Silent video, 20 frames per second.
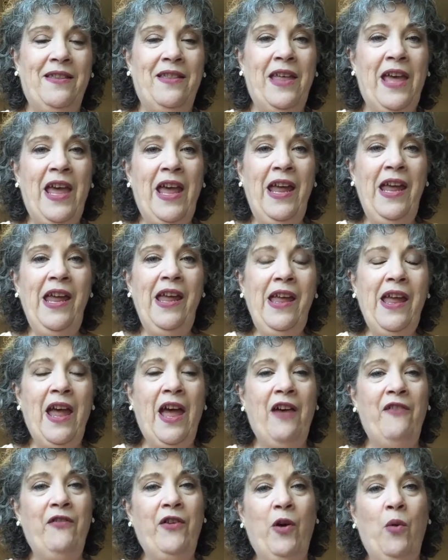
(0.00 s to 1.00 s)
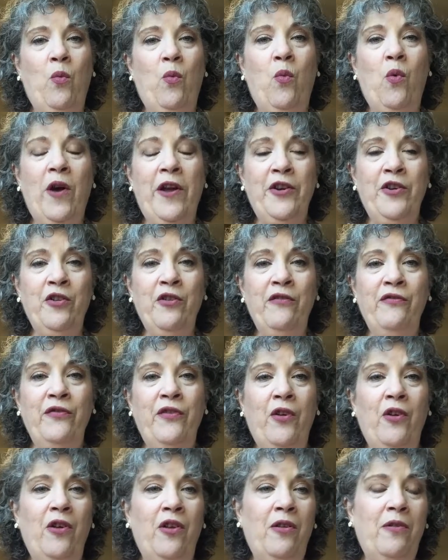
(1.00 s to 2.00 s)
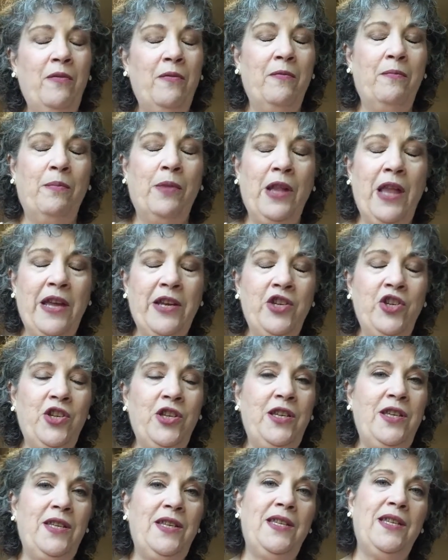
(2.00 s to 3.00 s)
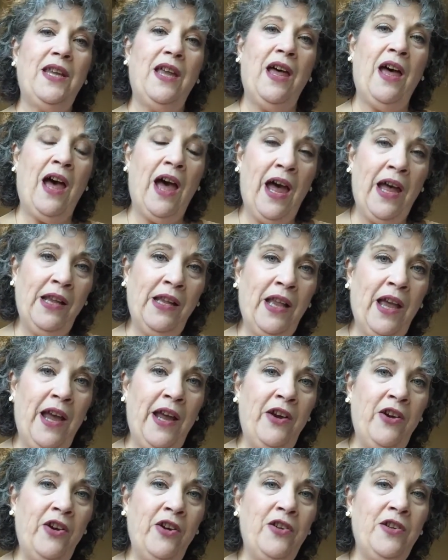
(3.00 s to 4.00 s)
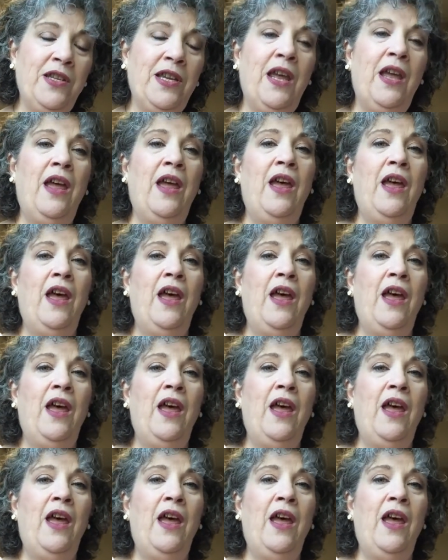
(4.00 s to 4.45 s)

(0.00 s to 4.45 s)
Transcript: They have a wonderful blushes, highlighters.